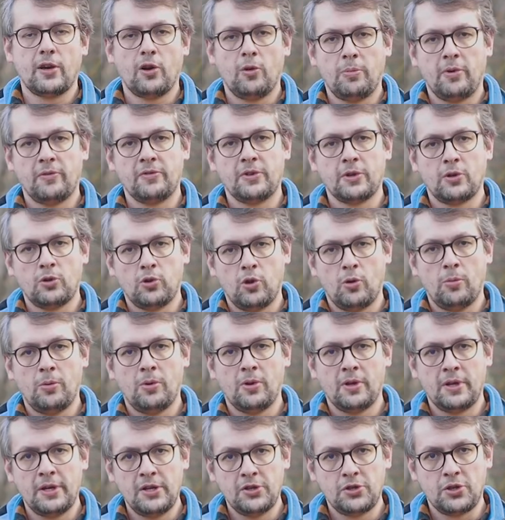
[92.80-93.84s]
help of the global
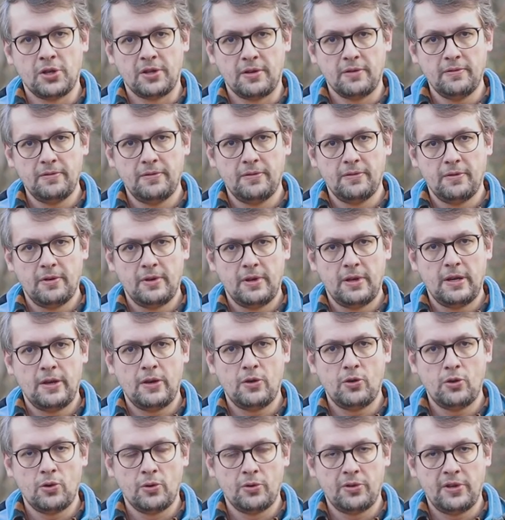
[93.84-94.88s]
initiative,
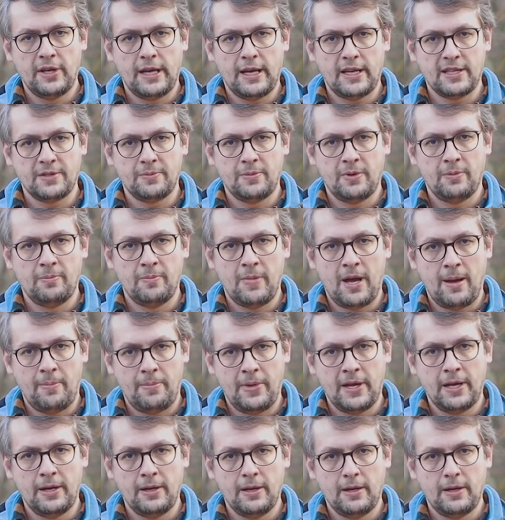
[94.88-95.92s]
EUROTHINK has been
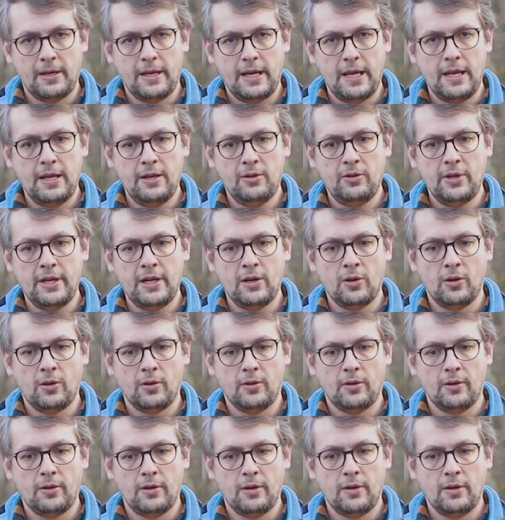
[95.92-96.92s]
mapping illegal